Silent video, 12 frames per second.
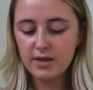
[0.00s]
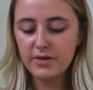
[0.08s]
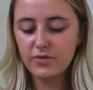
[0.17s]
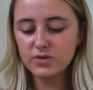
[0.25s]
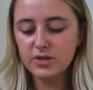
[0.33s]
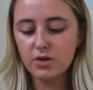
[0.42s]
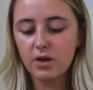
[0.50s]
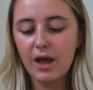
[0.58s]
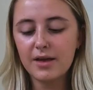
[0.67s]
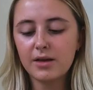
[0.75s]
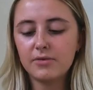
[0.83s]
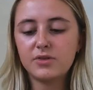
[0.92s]
They've also got
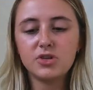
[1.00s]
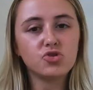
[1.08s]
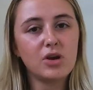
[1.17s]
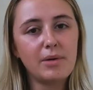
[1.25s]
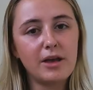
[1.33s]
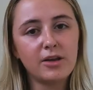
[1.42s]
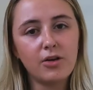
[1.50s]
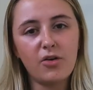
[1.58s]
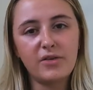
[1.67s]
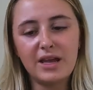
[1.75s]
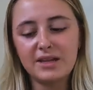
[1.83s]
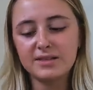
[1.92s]
like the trimming
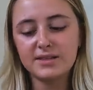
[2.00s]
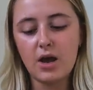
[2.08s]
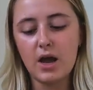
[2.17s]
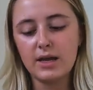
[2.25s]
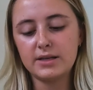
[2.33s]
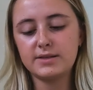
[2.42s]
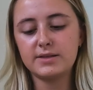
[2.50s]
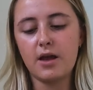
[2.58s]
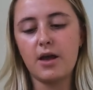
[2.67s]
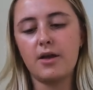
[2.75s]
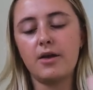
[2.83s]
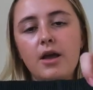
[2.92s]
on the inside,
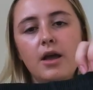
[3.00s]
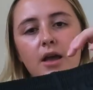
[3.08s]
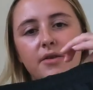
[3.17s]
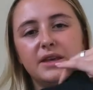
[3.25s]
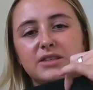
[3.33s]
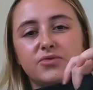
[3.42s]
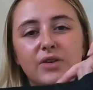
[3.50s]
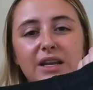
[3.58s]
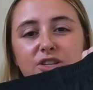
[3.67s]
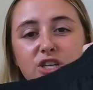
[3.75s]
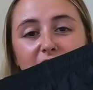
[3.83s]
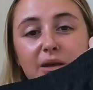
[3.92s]
so these are
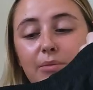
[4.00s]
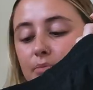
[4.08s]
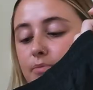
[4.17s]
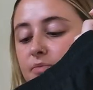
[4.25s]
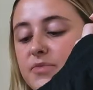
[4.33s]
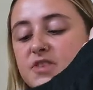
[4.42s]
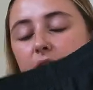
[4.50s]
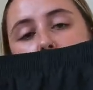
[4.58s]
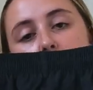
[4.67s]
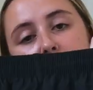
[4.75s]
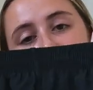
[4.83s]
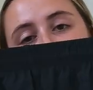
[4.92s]
really cheap. So
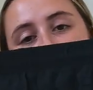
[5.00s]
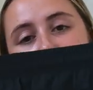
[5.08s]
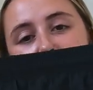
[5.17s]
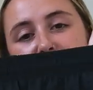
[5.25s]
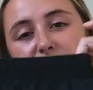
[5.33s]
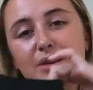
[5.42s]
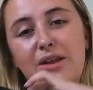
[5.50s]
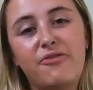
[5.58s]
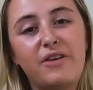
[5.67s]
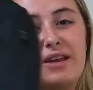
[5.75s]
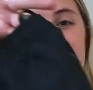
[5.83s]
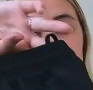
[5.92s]
I just thought if I do any
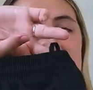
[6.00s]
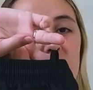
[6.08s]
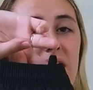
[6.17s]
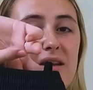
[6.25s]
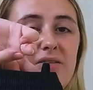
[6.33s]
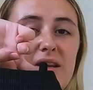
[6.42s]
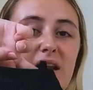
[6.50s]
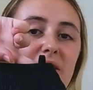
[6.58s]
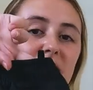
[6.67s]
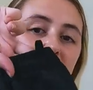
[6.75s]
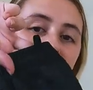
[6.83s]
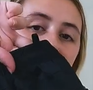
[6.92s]
fitness or anything
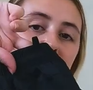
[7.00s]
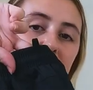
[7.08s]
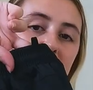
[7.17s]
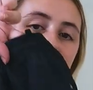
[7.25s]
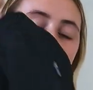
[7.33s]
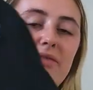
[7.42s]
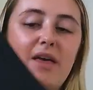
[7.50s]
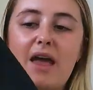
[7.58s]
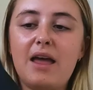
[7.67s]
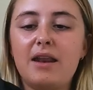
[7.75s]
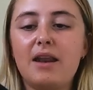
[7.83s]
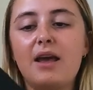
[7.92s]
like that,
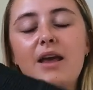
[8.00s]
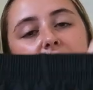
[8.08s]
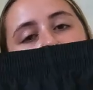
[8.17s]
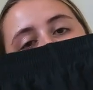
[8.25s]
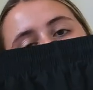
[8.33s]
then I